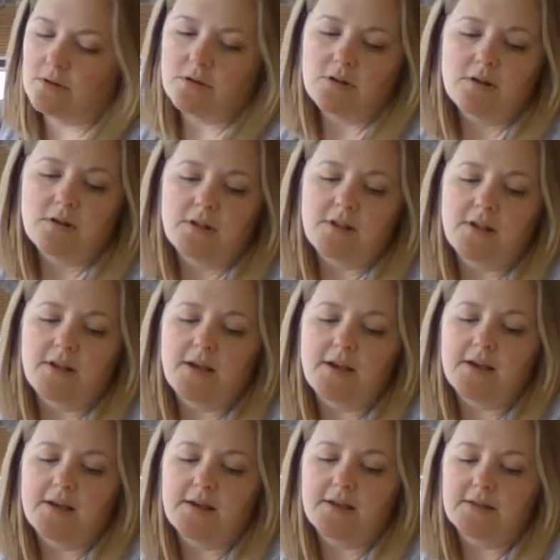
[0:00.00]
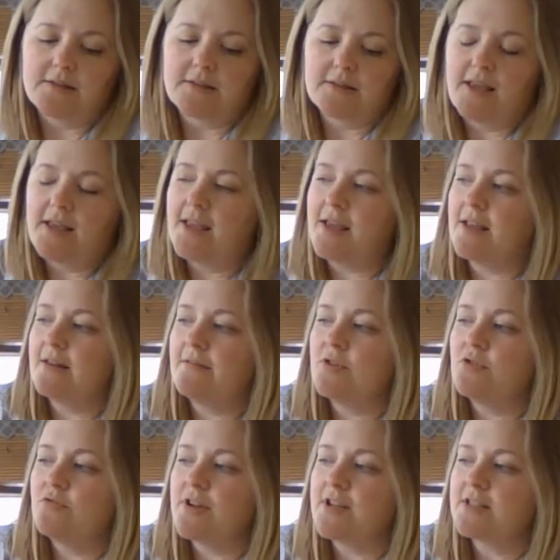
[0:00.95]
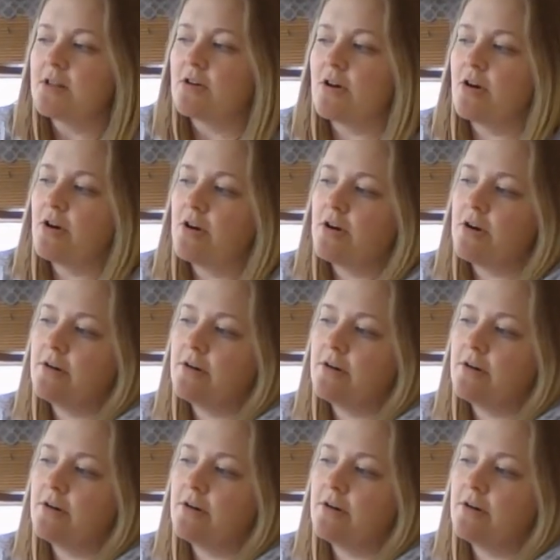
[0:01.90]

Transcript: Yes. And if you erase the R,